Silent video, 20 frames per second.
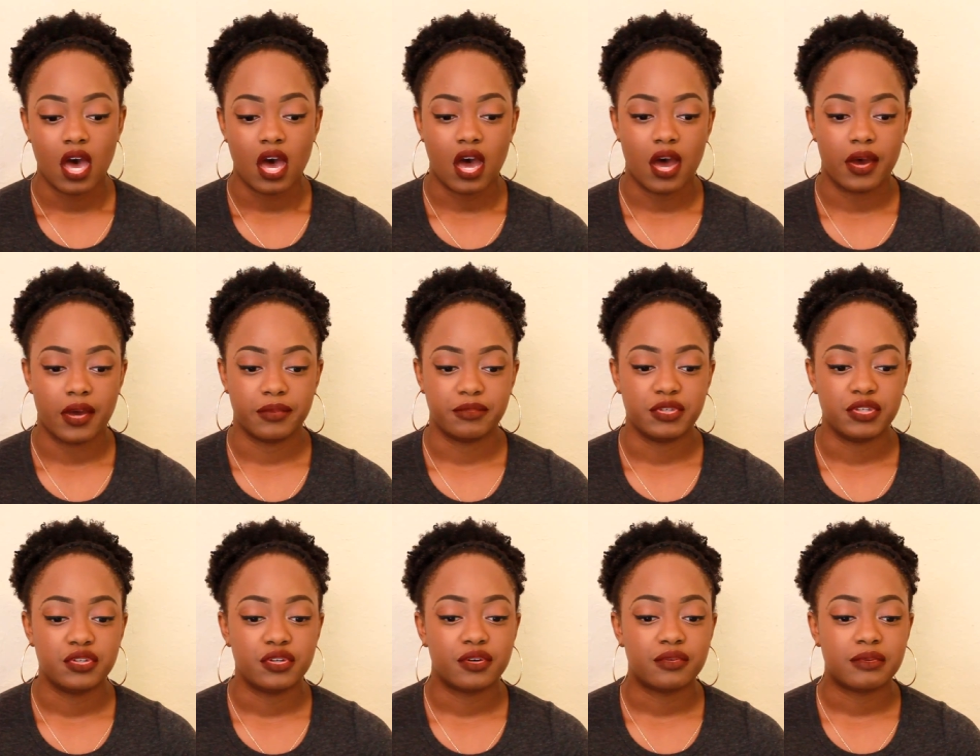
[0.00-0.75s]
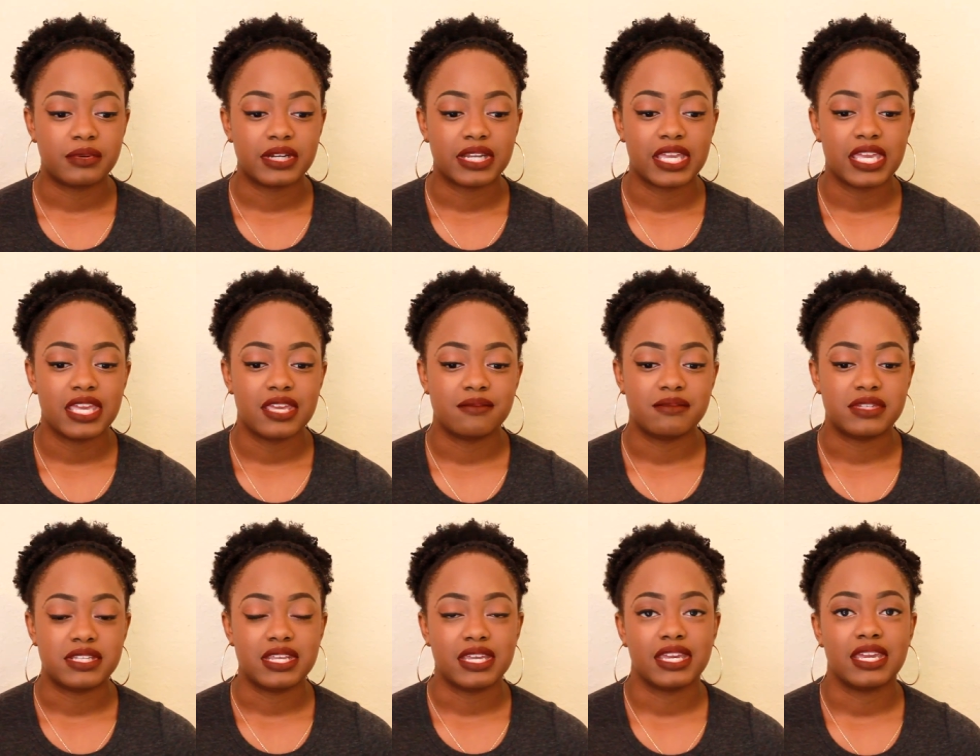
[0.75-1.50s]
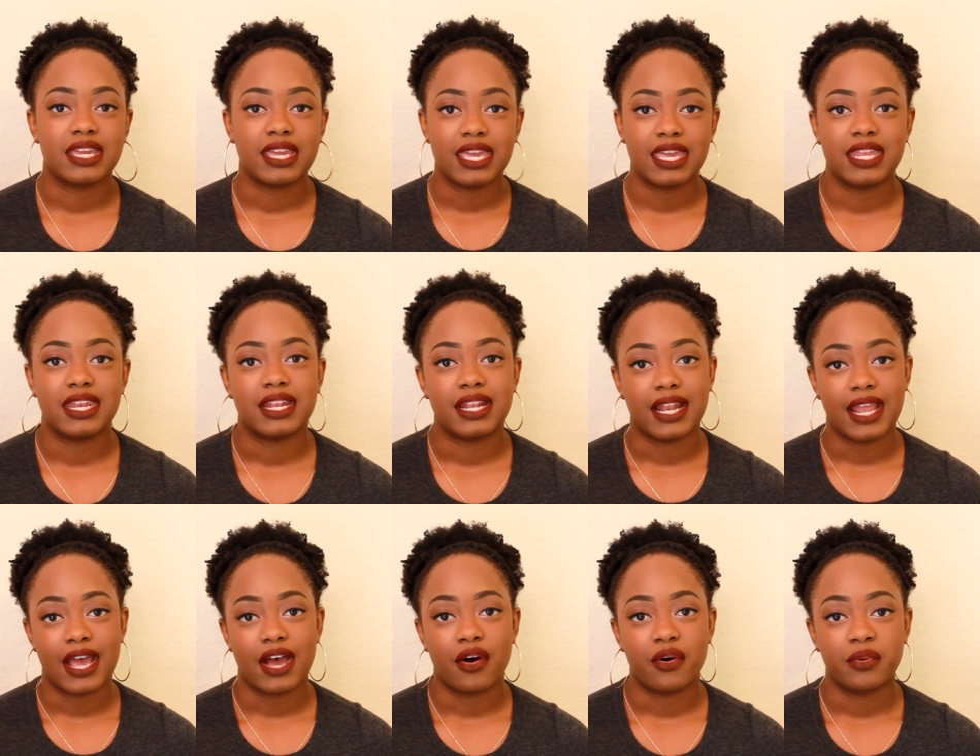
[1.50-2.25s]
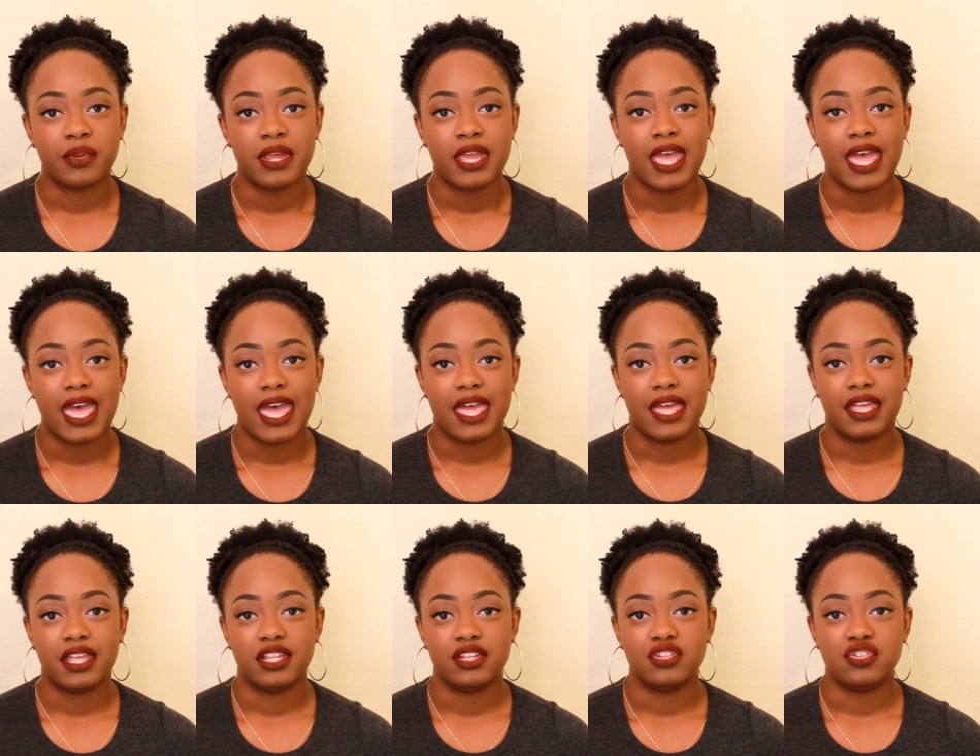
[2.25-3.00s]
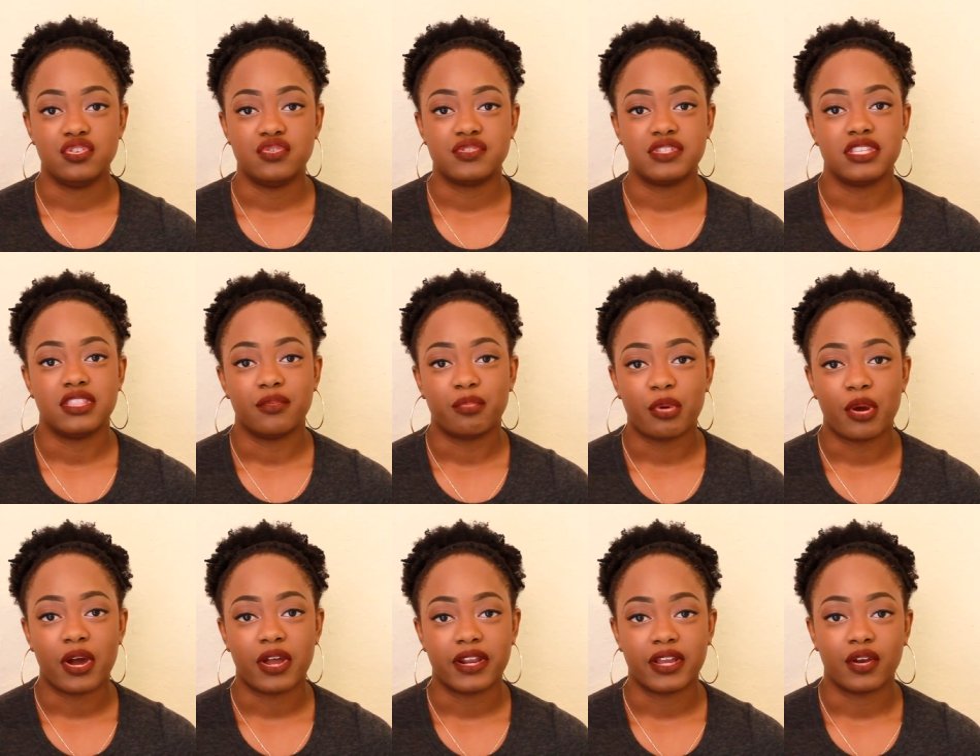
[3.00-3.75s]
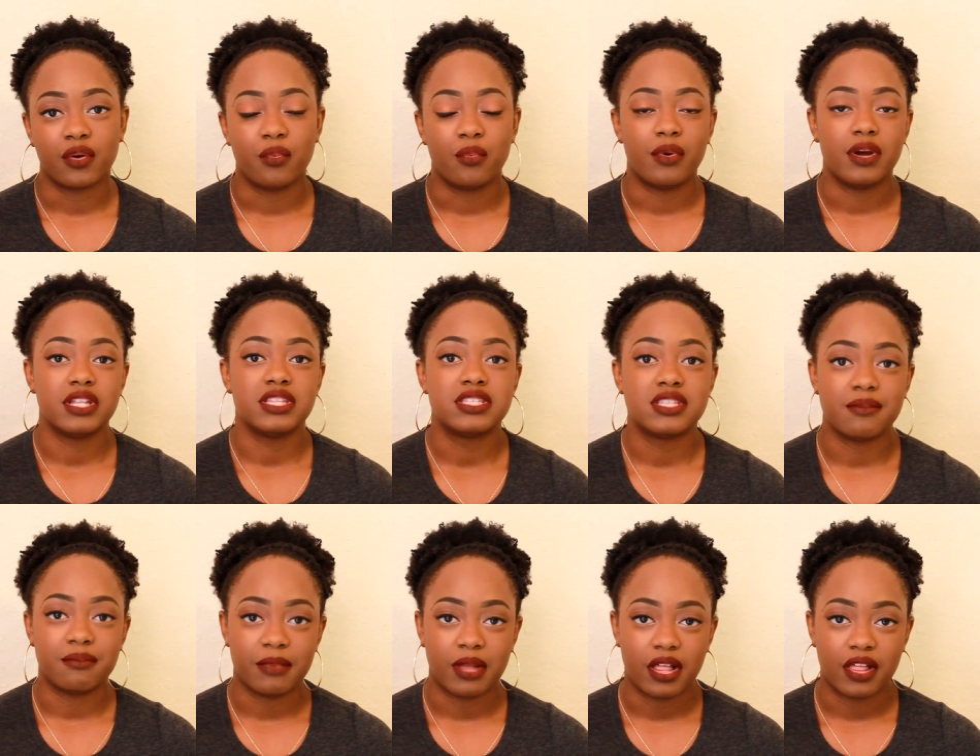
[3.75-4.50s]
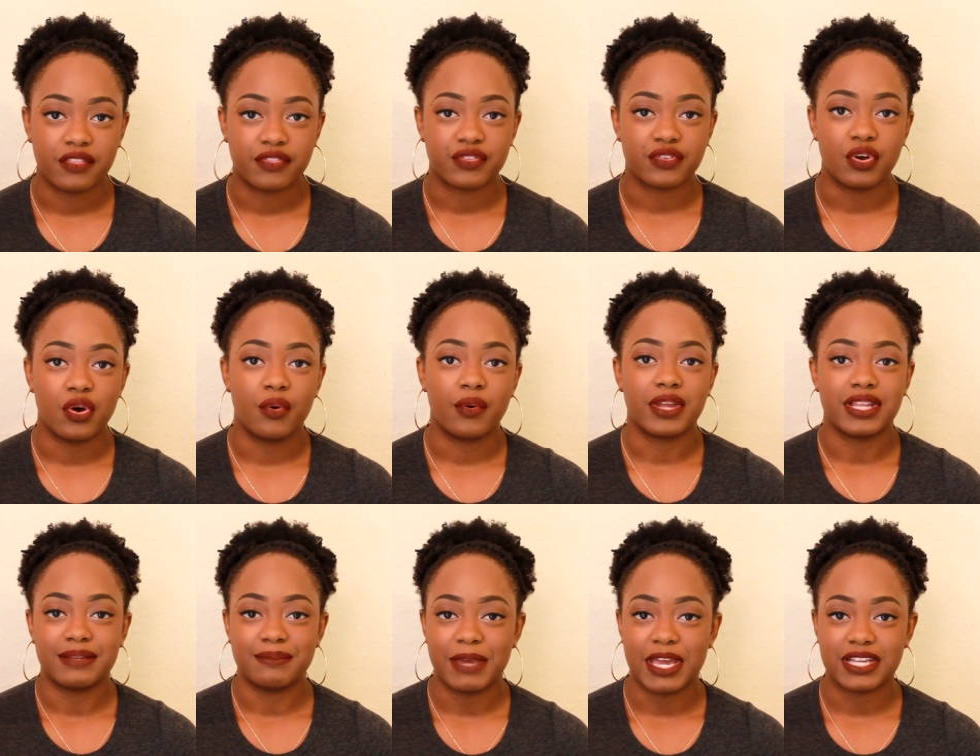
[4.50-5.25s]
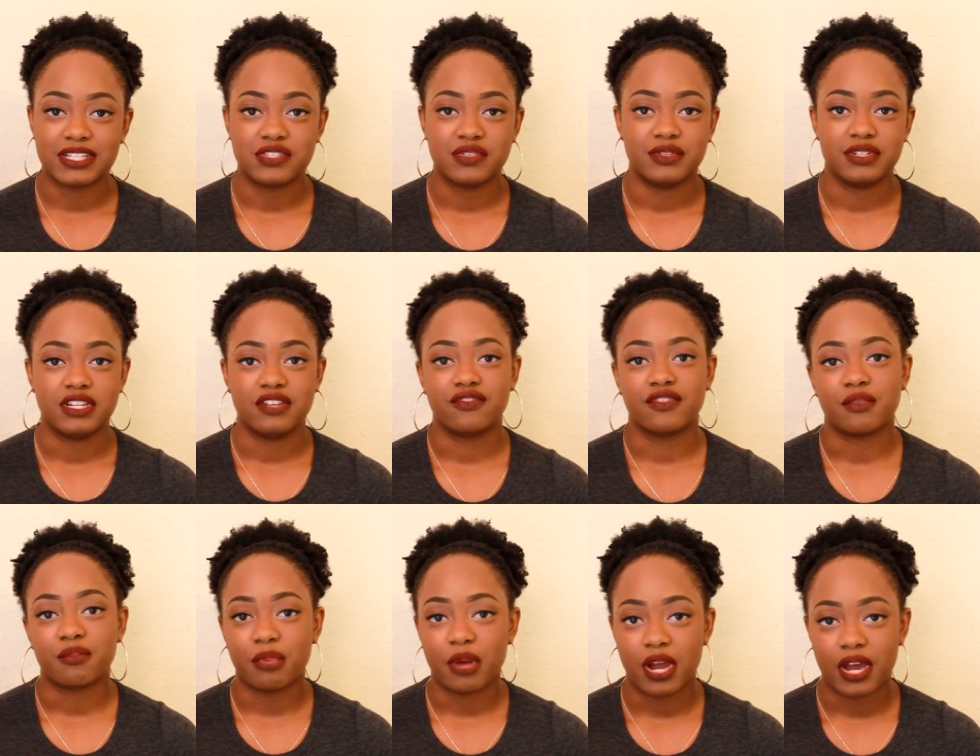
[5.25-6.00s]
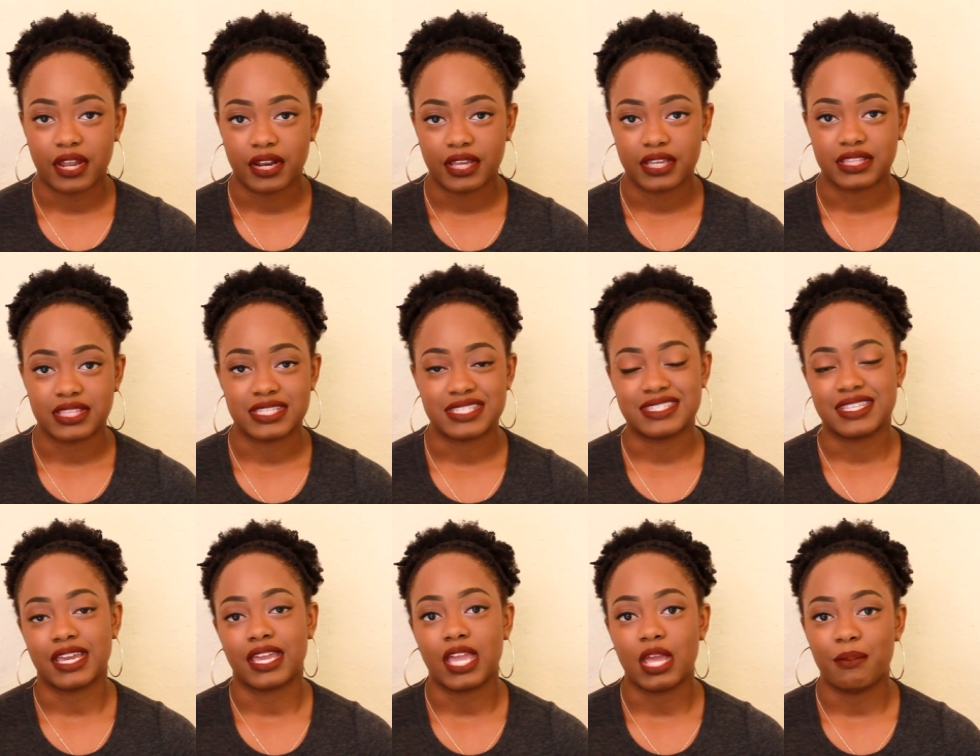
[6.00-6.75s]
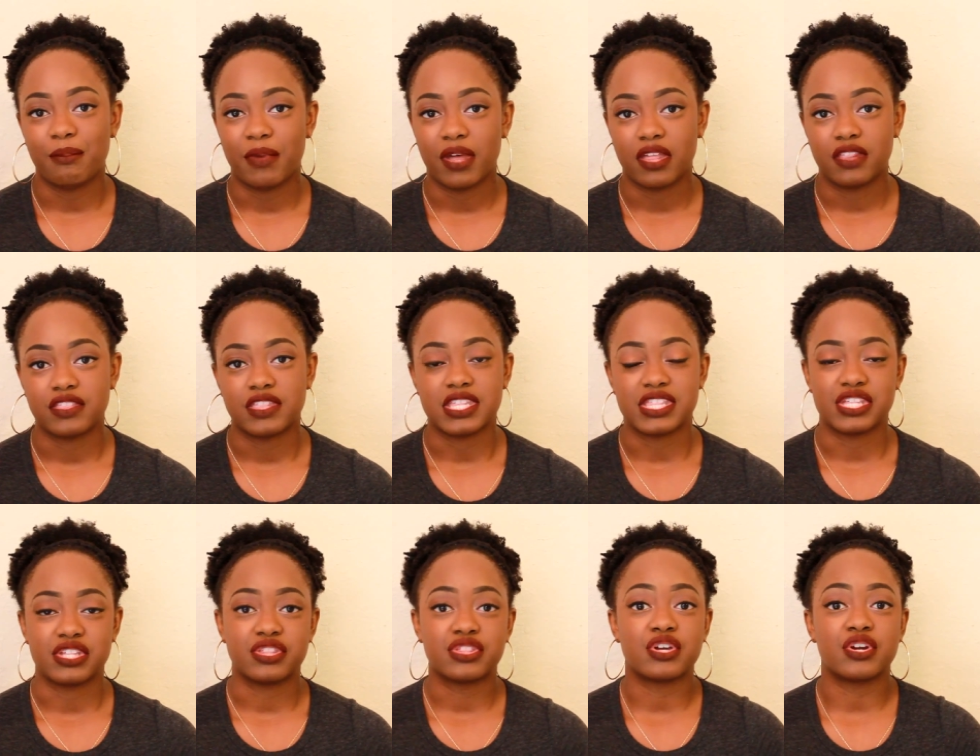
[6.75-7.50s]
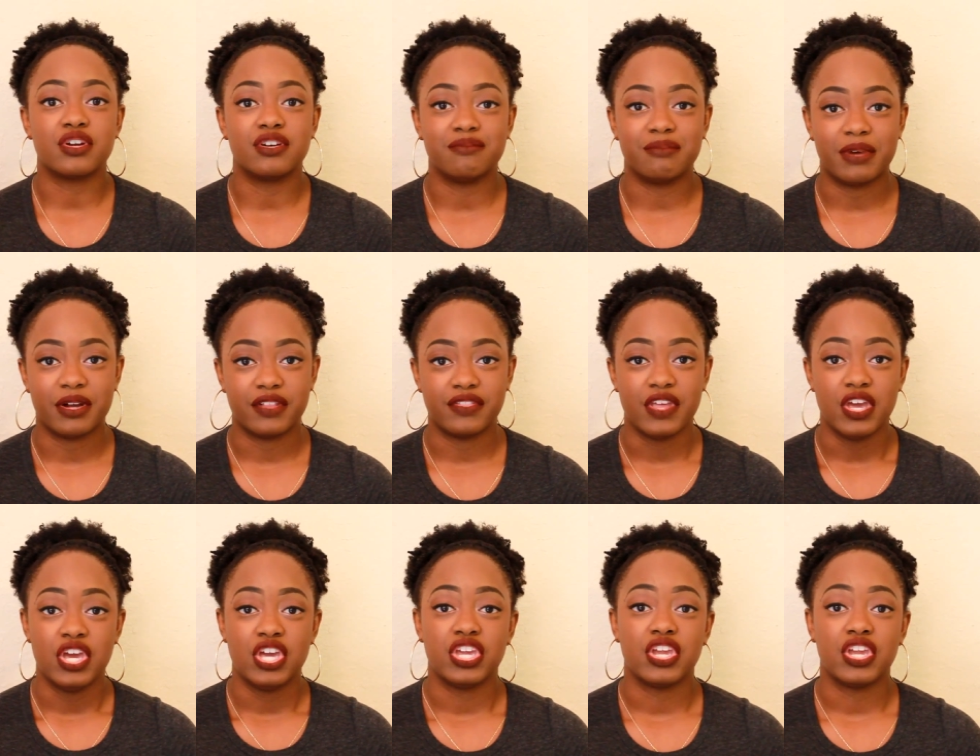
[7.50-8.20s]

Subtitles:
You don't want to keep digging in and out and using the product once a month, going back to a different product the second month and the third month.